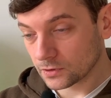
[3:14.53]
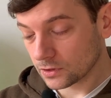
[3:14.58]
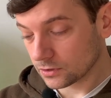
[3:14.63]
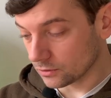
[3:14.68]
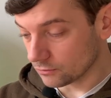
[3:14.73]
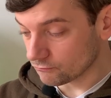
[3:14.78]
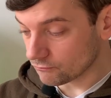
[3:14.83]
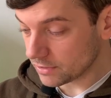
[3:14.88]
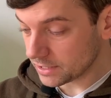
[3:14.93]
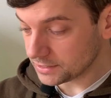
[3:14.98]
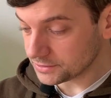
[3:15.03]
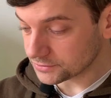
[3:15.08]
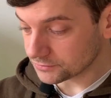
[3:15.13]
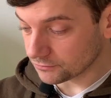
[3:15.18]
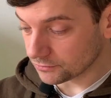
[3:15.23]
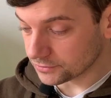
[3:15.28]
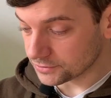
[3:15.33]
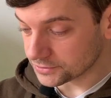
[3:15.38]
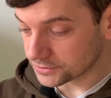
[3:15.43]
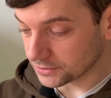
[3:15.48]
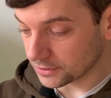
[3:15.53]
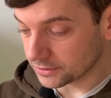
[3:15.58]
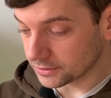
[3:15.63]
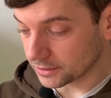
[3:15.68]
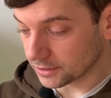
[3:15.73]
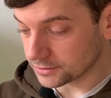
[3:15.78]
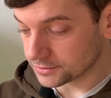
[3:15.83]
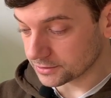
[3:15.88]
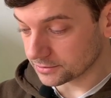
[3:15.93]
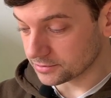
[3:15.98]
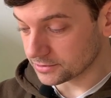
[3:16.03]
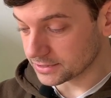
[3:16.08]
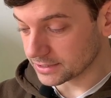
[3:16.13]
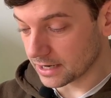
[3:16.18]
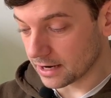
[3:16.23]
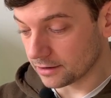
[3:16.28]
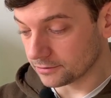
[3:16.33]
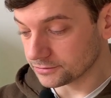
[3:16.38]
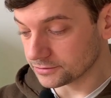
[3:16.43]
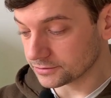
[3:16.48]
reader on the side that goes up and
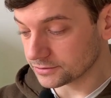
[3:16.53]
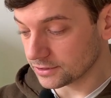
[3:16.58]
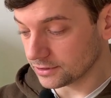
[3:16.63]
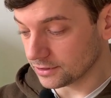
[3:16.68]
down